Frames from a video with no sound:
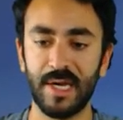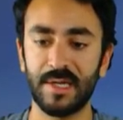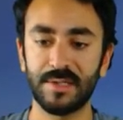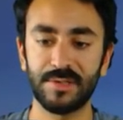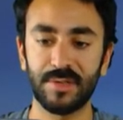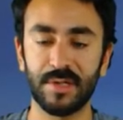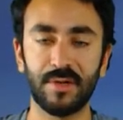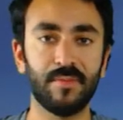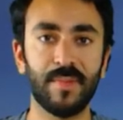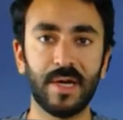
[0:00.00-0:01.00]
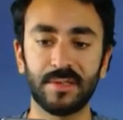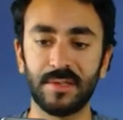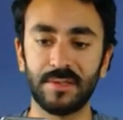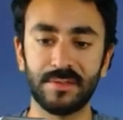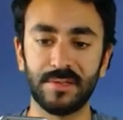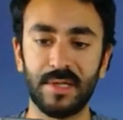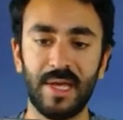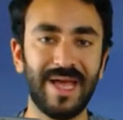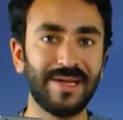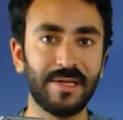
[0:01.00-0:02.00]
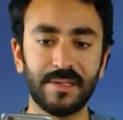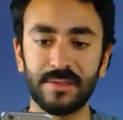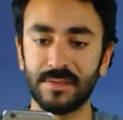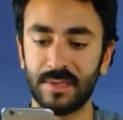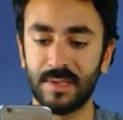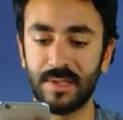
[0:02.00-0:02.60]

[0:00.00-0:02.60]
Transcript: again and you can go back and edit it.